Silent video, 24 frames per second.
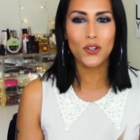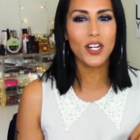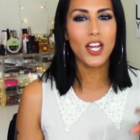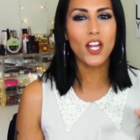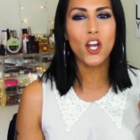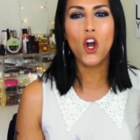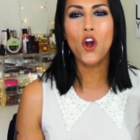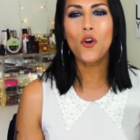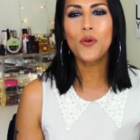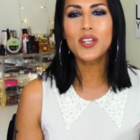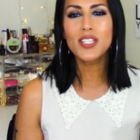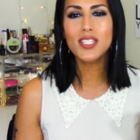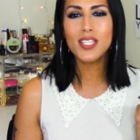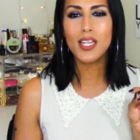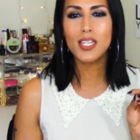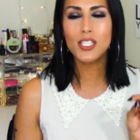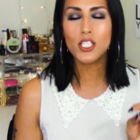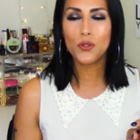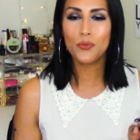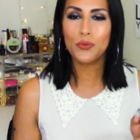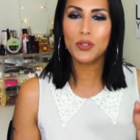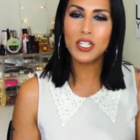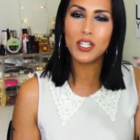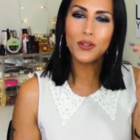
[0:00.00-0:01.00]
And I always say
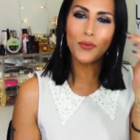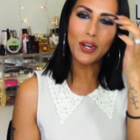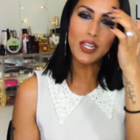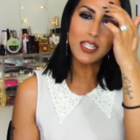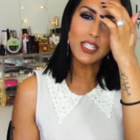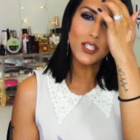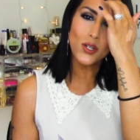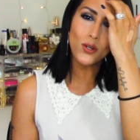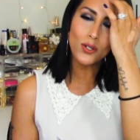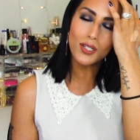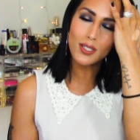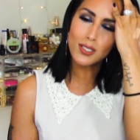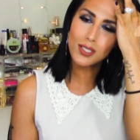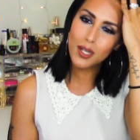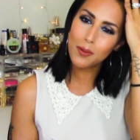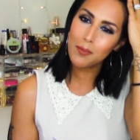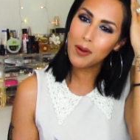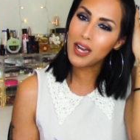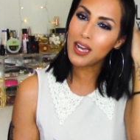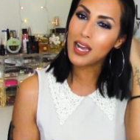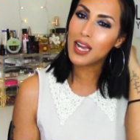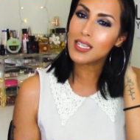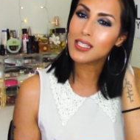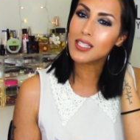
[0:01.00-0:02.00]
it's a really great deal because come
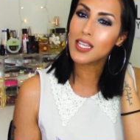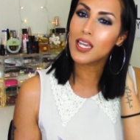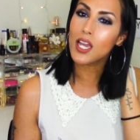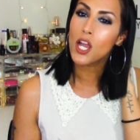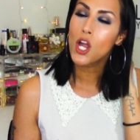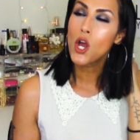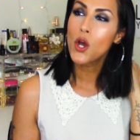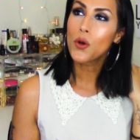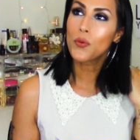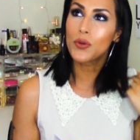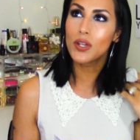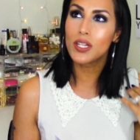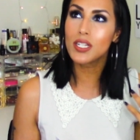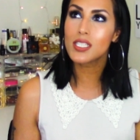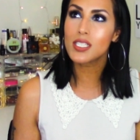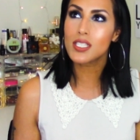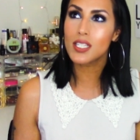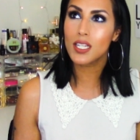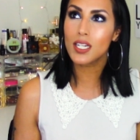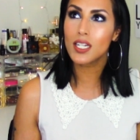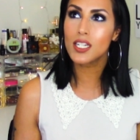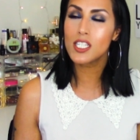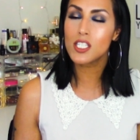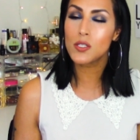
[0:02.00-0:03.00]
on guys, like
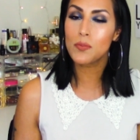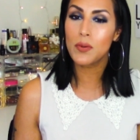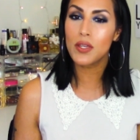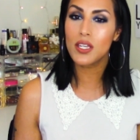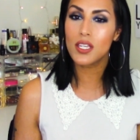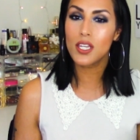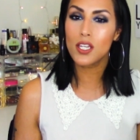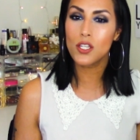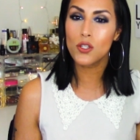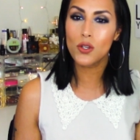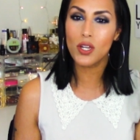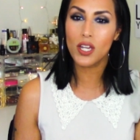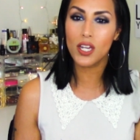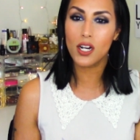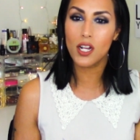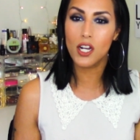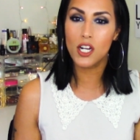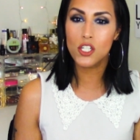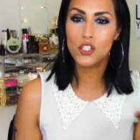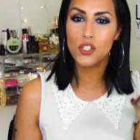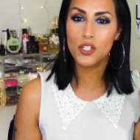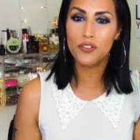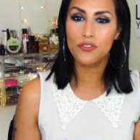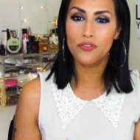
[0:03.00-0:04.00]
realistically speaking, you get
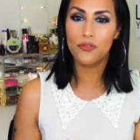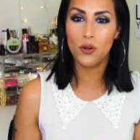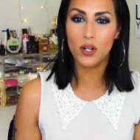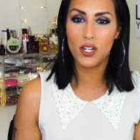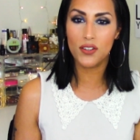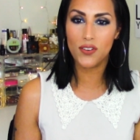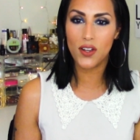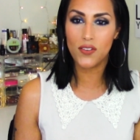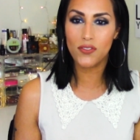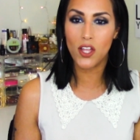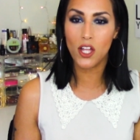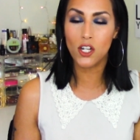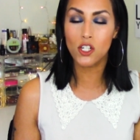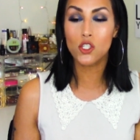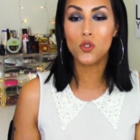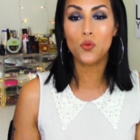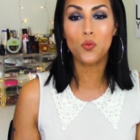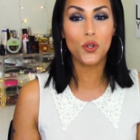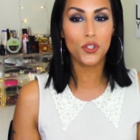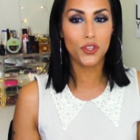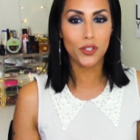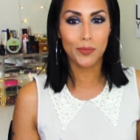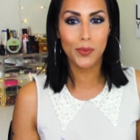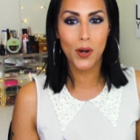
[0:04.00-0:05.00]
$145
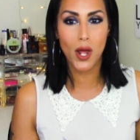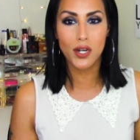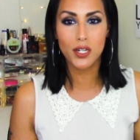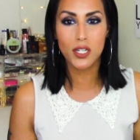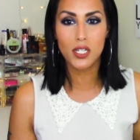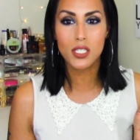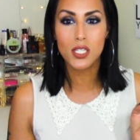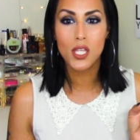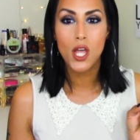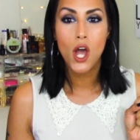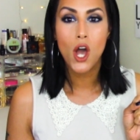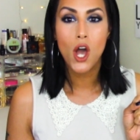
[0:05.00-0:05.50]
worth of products